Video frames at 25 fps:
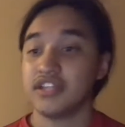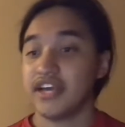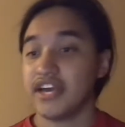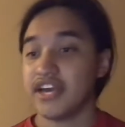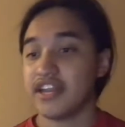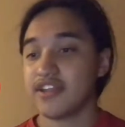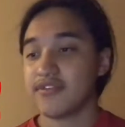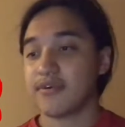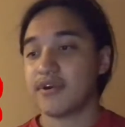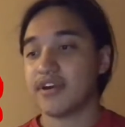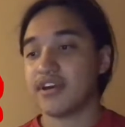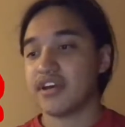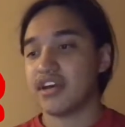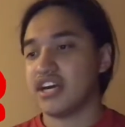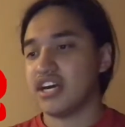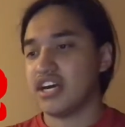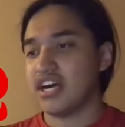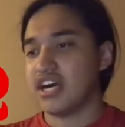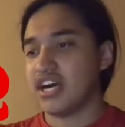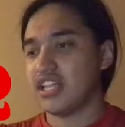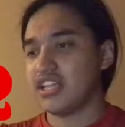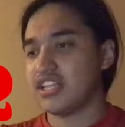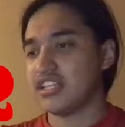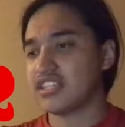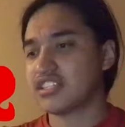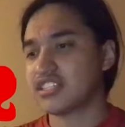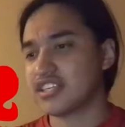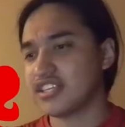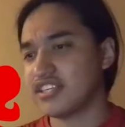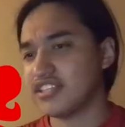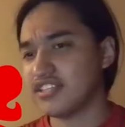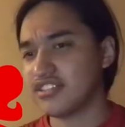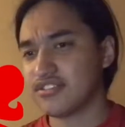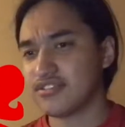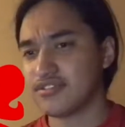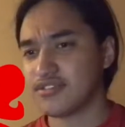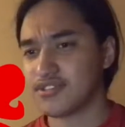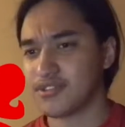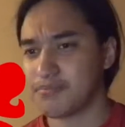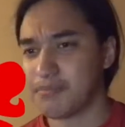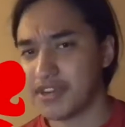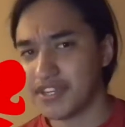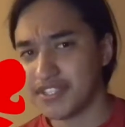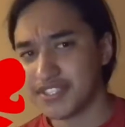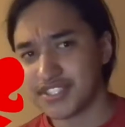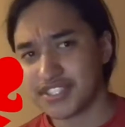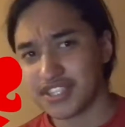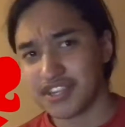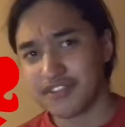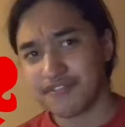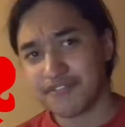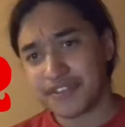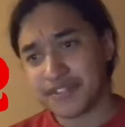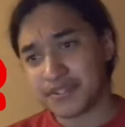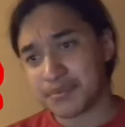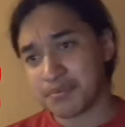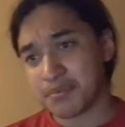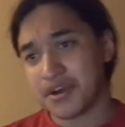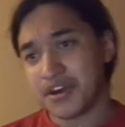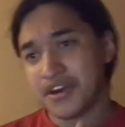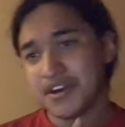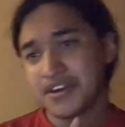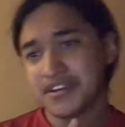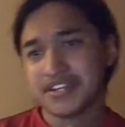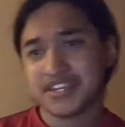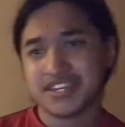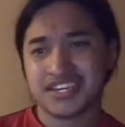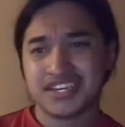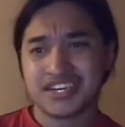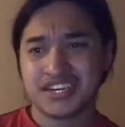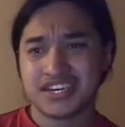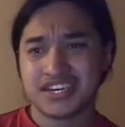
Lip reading: Anyway, let's get into some other stuff as well.